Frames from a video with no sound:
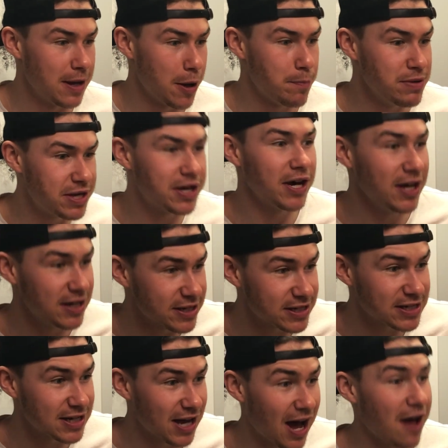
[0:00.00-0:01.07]

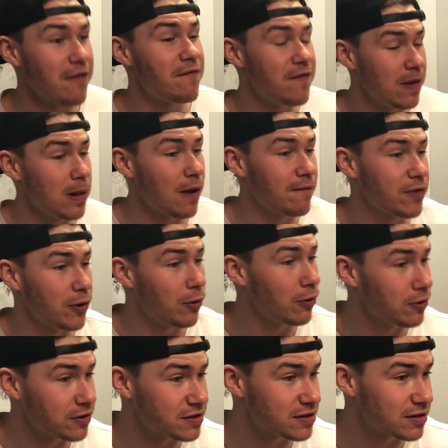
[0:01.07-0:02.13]
because I fell off the
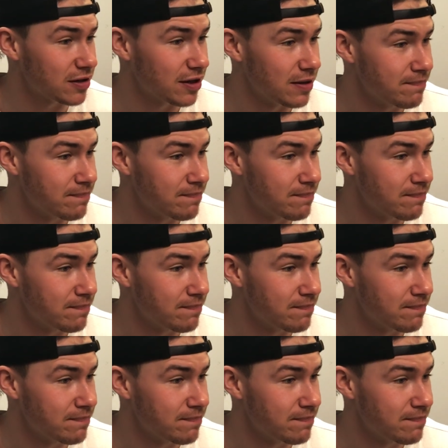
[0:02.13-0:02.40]
horse.